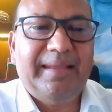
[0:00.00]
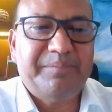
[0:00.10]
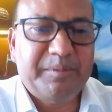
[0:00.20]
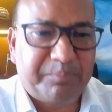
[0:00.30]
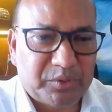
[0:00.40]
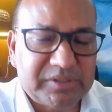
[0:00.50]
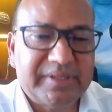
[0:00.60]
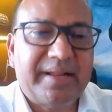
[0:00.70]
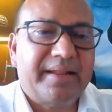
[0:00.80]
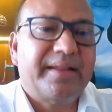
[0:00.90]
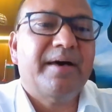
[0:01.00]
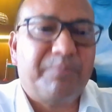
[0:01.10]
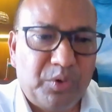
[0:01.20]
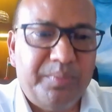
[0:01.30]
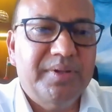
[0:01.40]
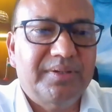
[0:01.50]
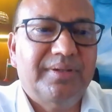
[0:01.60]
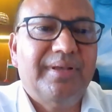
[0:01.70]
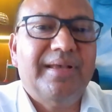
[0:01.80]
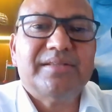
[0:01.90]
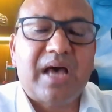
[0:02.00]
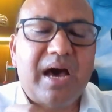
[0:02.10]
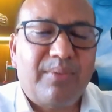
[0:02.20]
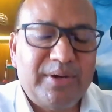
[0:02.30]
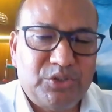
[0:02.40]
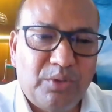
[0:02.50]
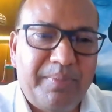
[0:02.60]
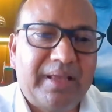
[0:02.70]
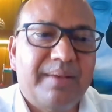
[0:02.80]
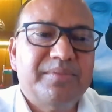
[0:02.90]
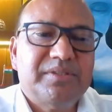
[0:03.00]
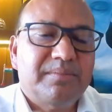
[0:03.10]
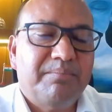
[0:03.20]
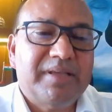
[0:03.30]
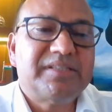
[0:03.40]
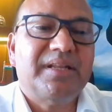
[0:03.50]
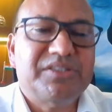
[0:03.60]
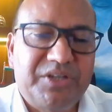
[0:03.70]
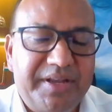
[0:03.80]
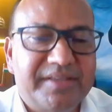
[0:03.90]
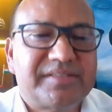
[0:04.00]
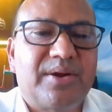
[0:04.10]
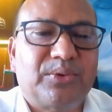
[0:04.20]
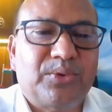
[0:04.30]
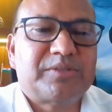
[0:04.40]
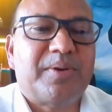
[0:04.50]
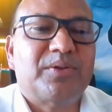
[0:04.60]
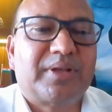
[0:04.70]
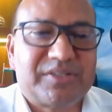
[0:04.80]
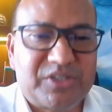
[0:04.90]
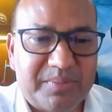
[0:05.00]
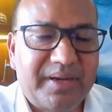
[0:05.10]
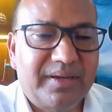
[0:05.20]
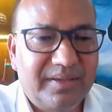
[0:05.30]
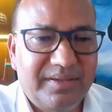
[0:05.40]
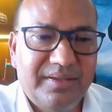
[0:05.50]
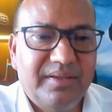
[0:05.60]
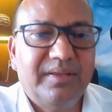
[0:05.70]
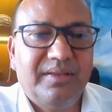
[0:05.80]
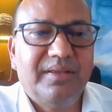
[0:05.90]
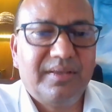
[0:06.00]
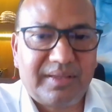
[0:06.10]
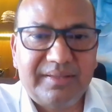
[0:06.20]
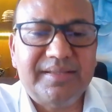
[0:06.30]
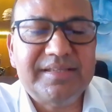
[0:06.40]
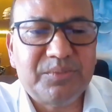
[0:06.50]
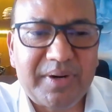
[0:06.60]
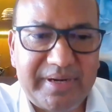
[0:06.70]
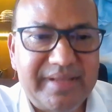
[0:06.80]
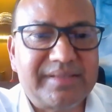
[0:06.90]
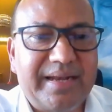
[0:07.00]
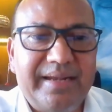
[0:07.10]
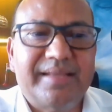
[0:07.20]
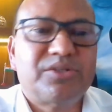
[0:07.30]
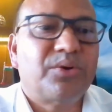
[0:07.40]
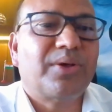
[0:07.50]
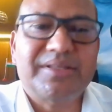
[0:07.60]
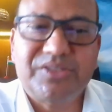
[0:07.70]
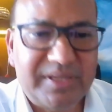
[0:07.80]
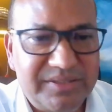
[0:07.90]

If the project is approved, so our job becomes much less tedious now to explain to the customer. Okay, this is what it is, right? It's not gonna